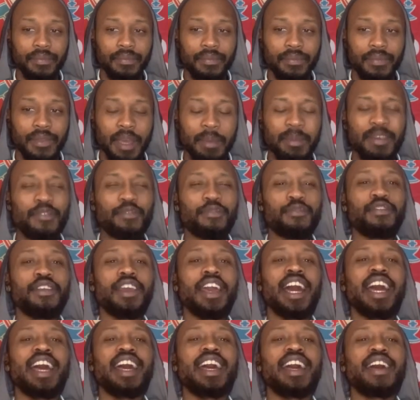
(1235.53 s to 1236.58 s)
mean,
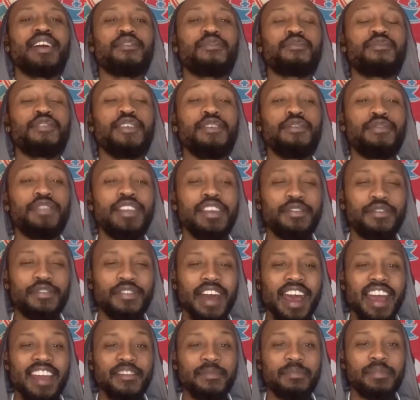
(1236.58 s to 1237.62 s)
at
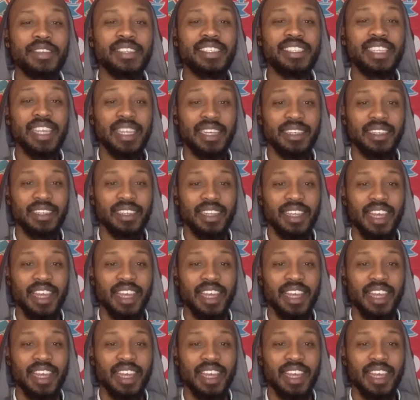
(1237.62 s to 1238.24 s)
55%,